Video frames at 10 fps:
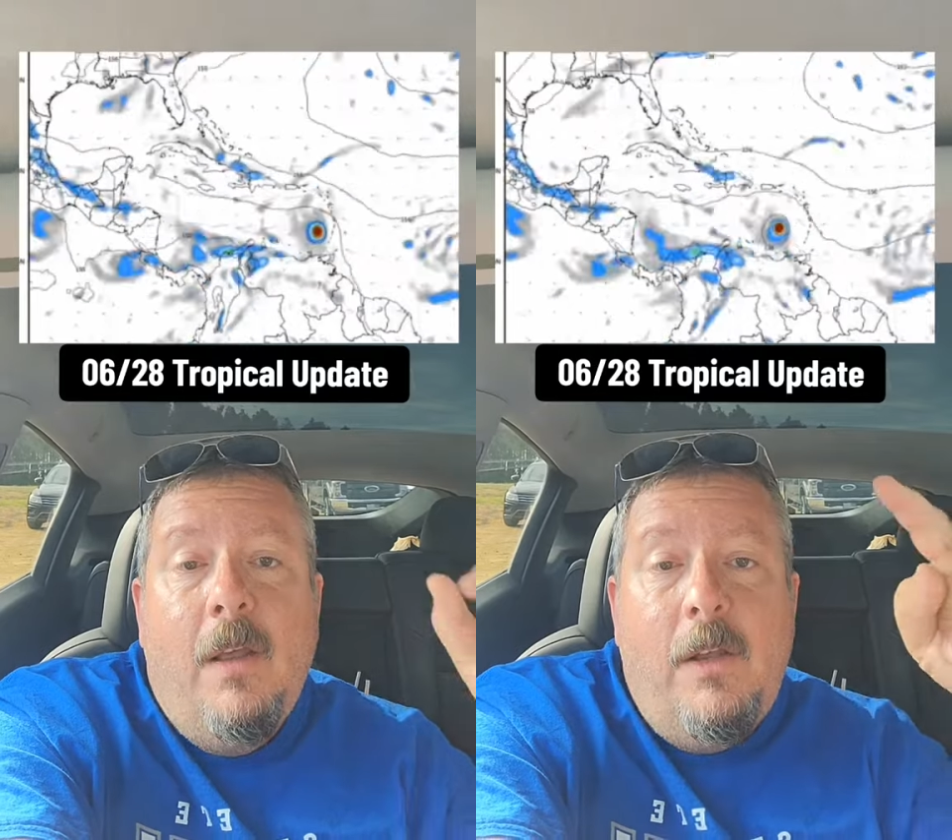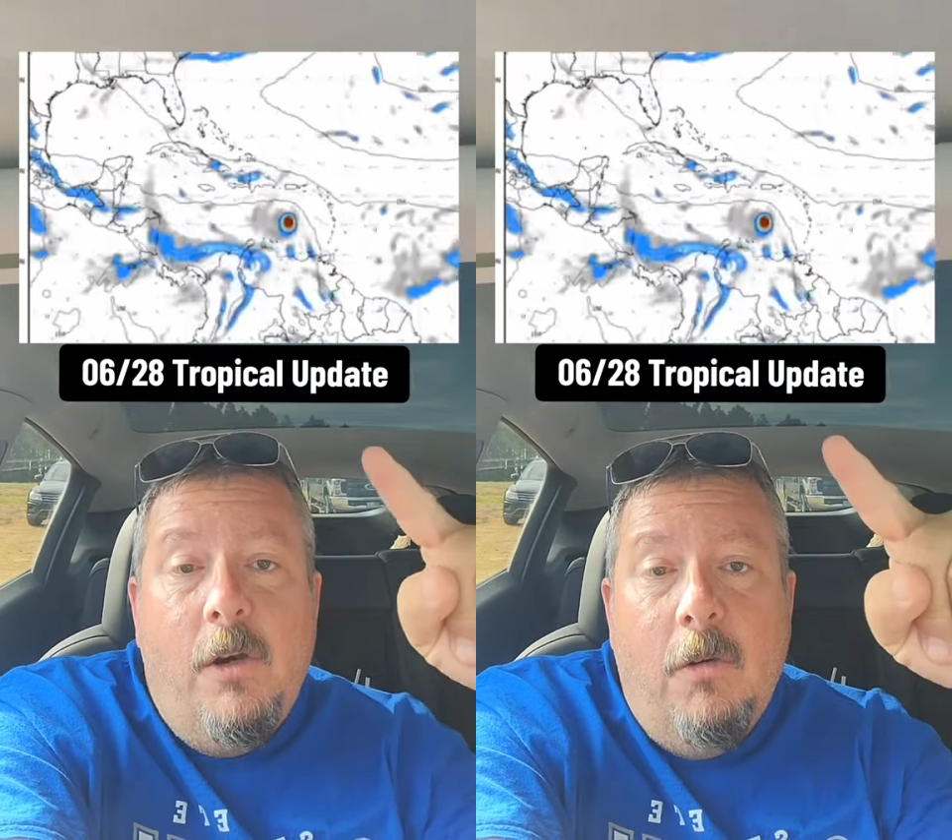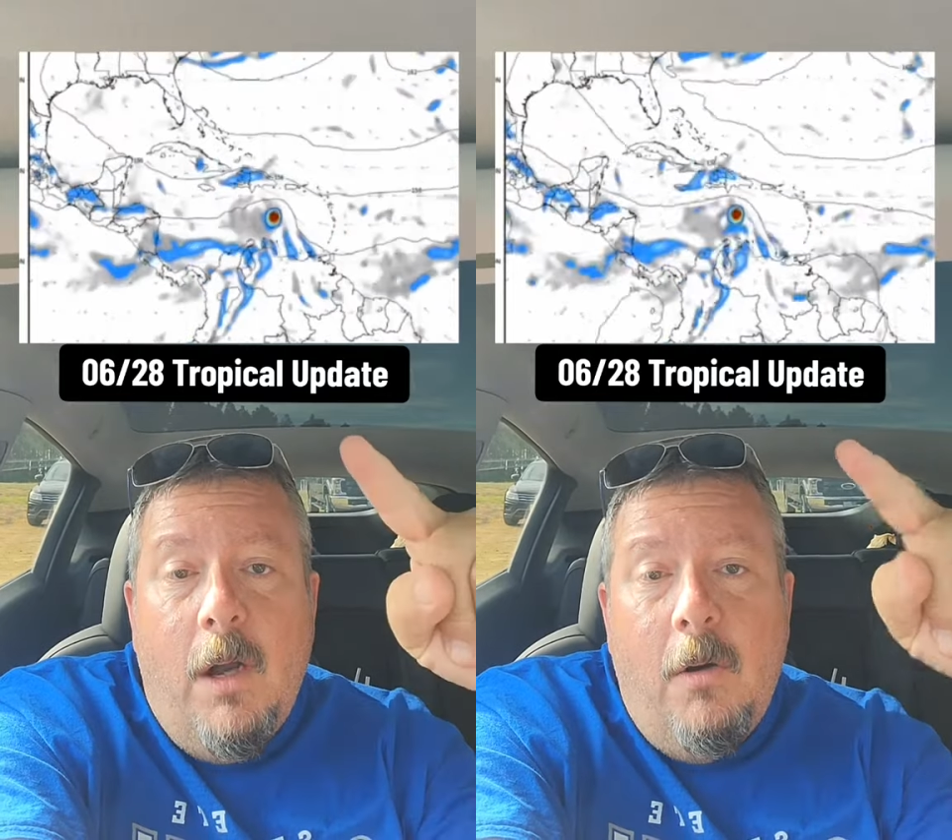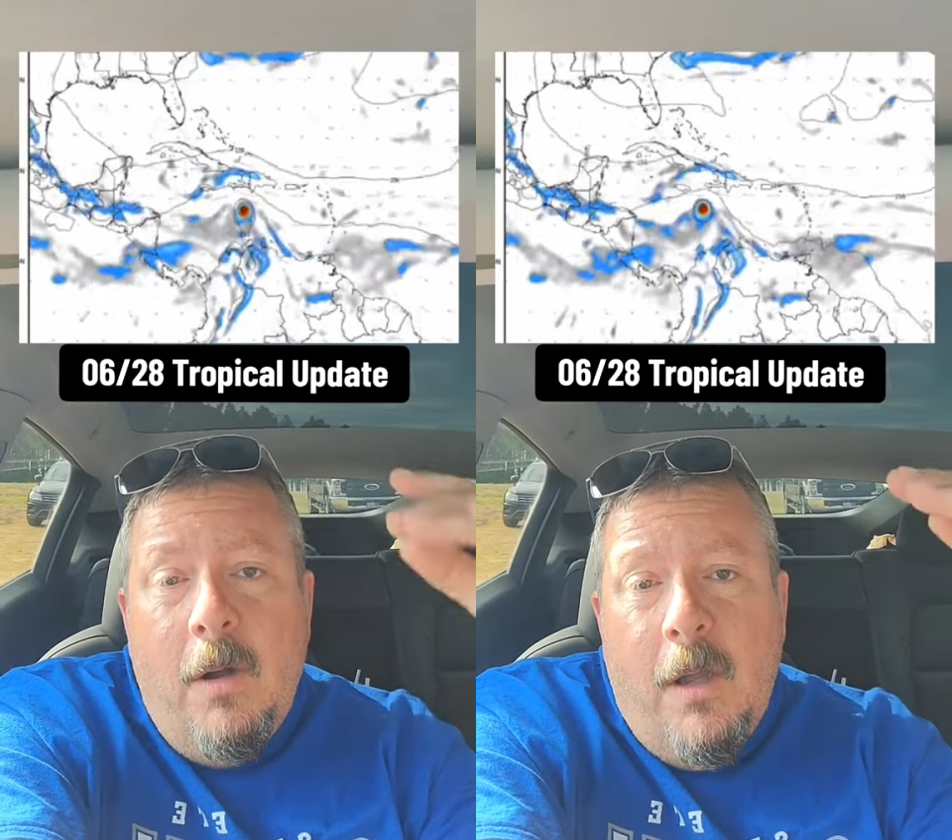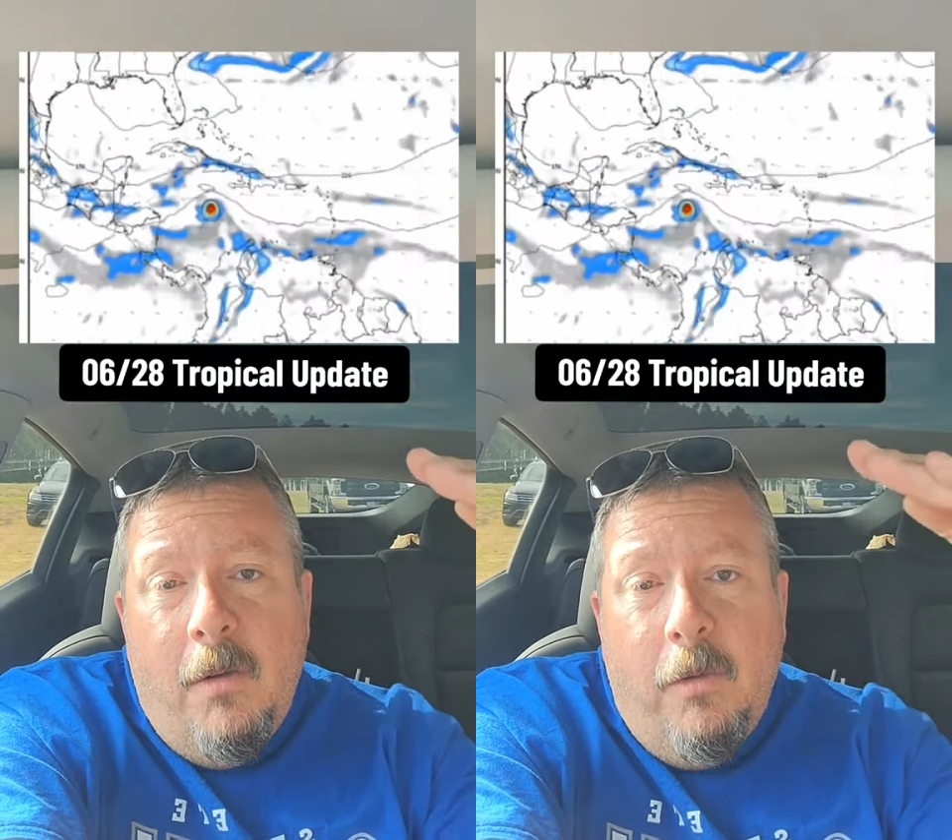Euro,
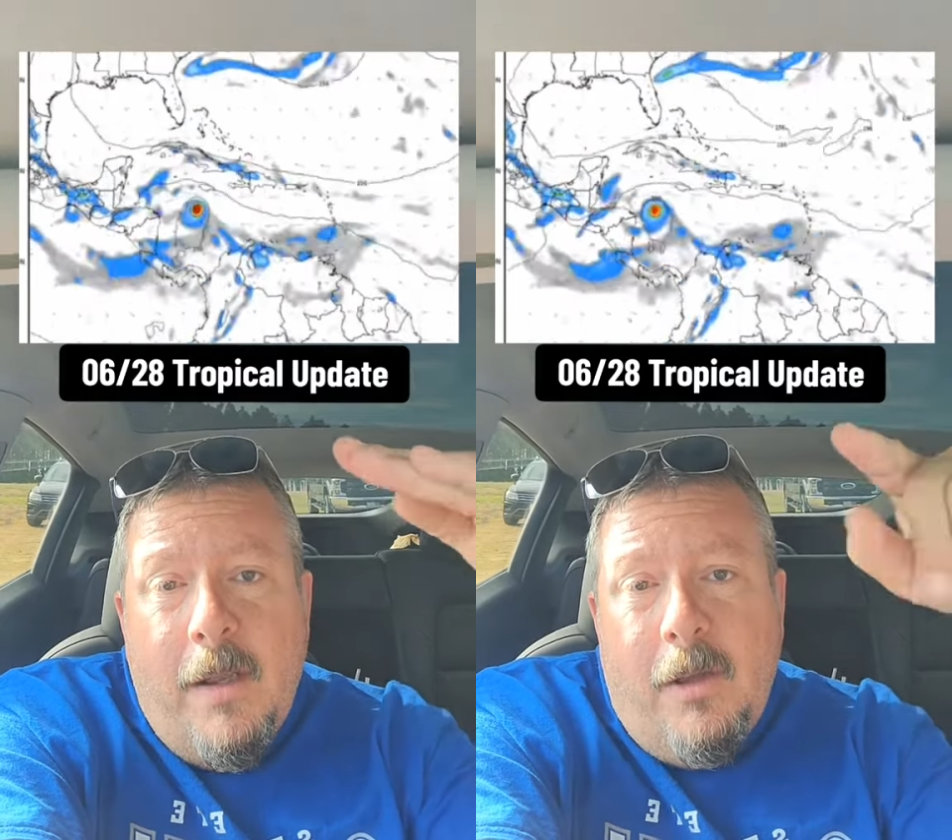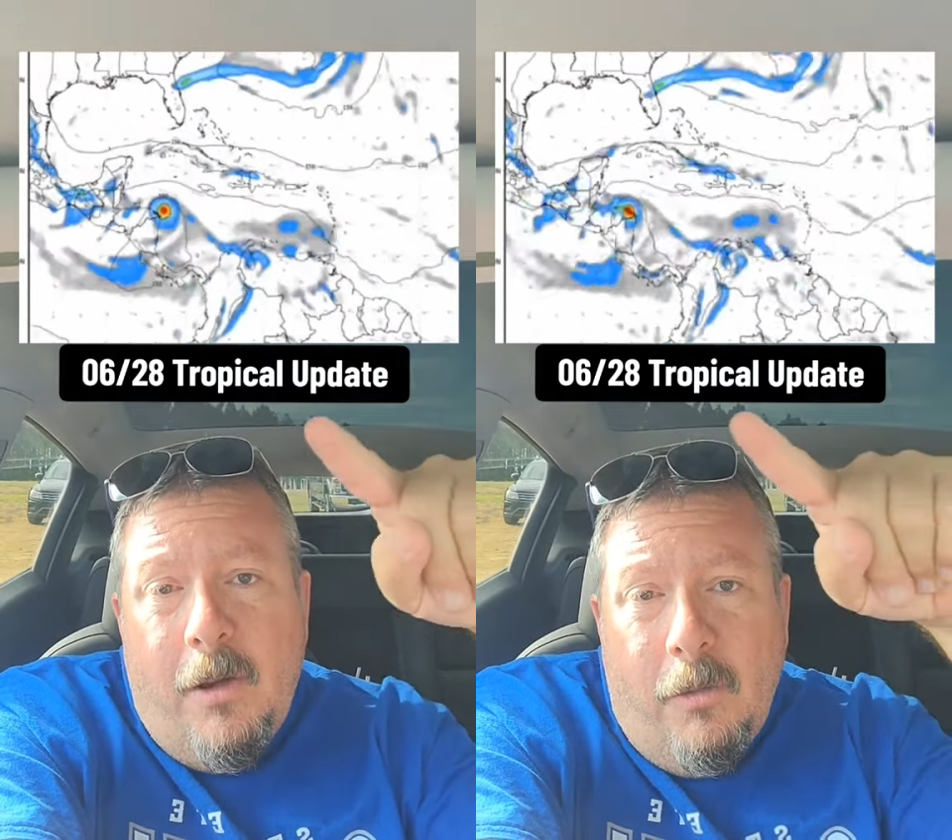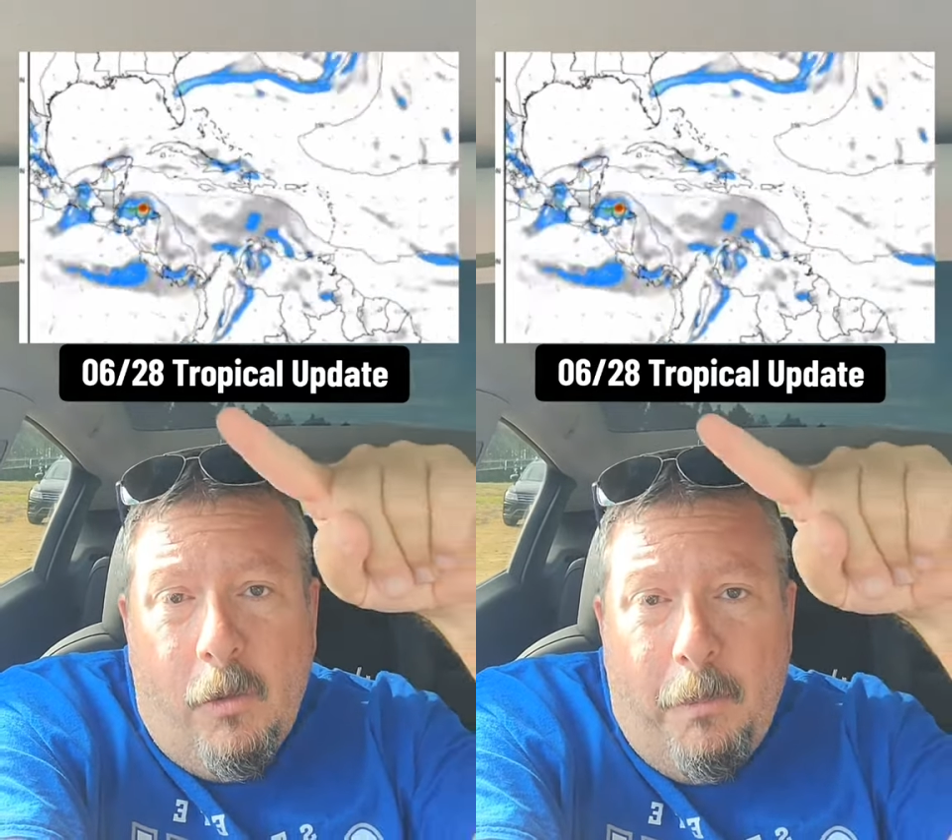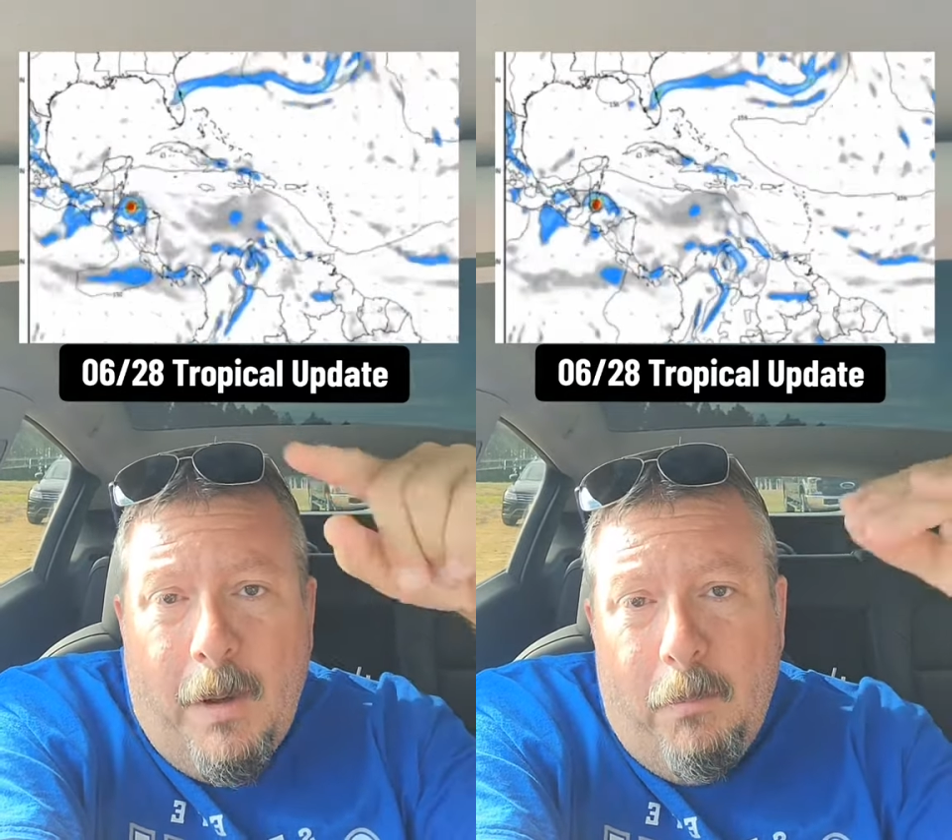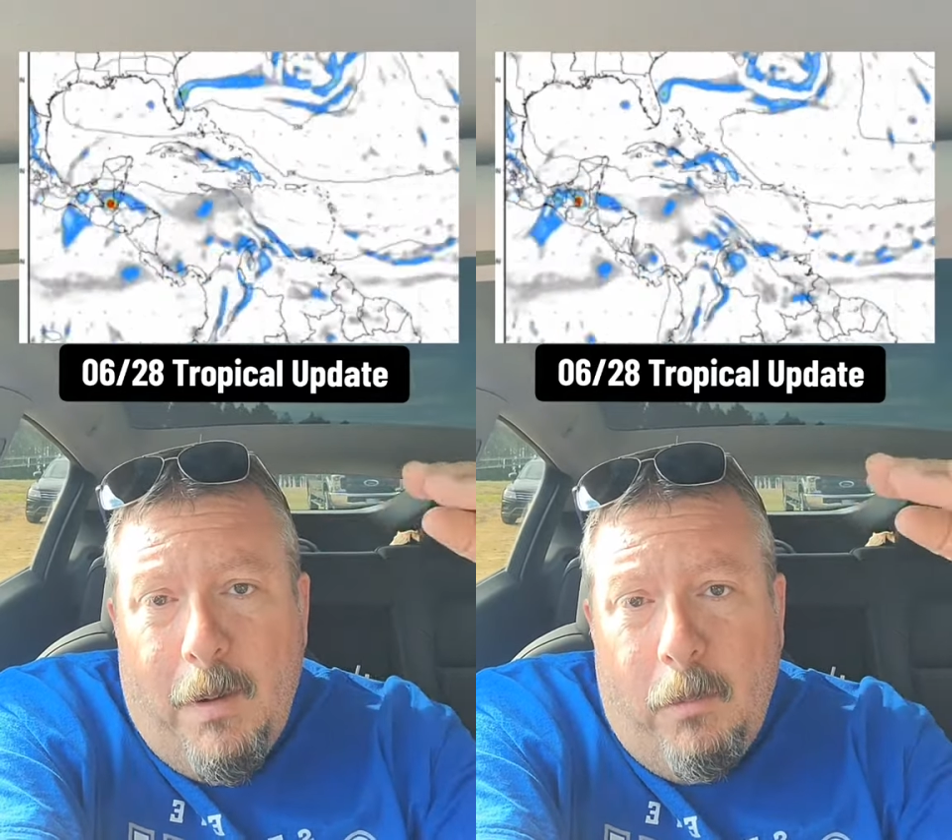right there, your little
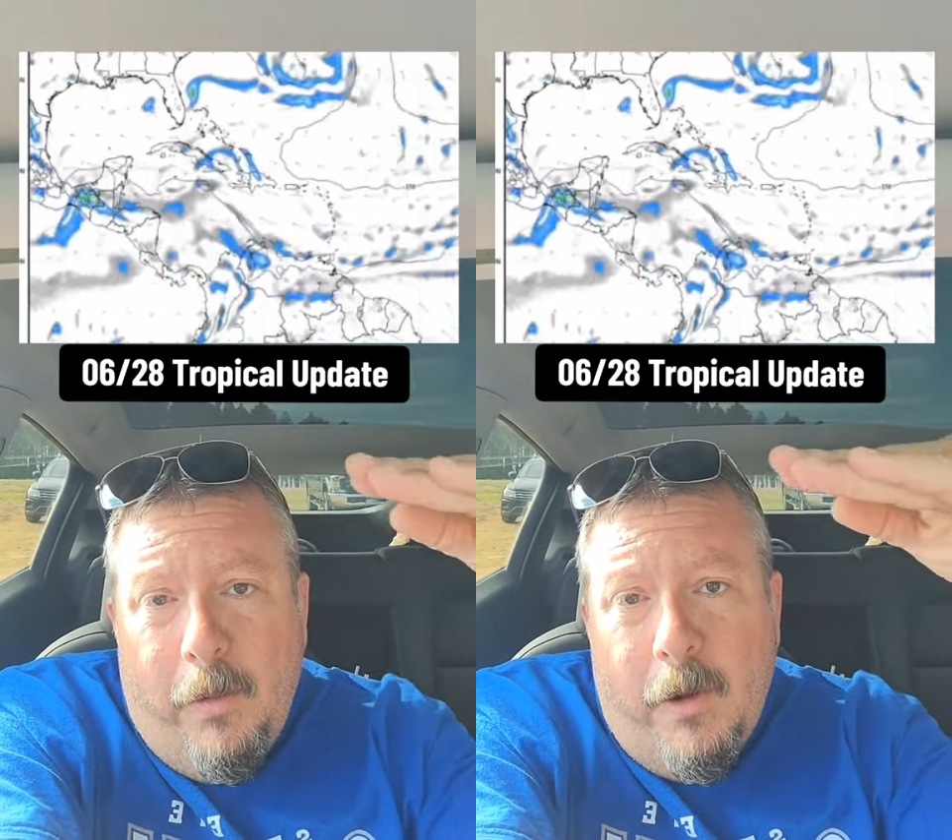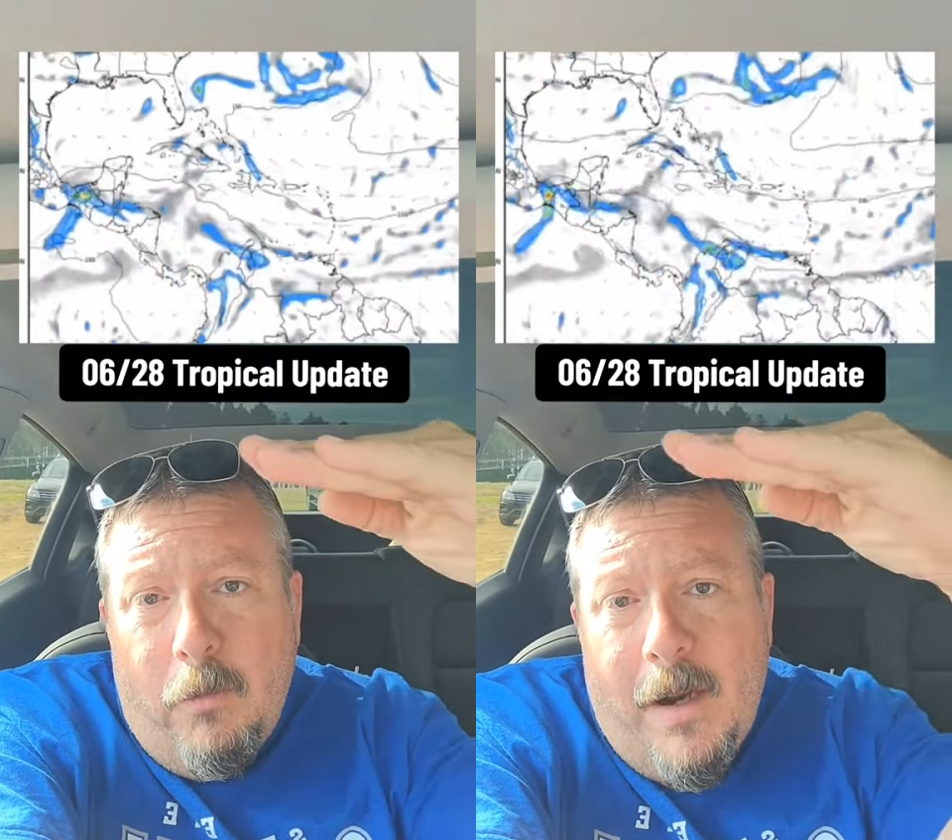bubble there,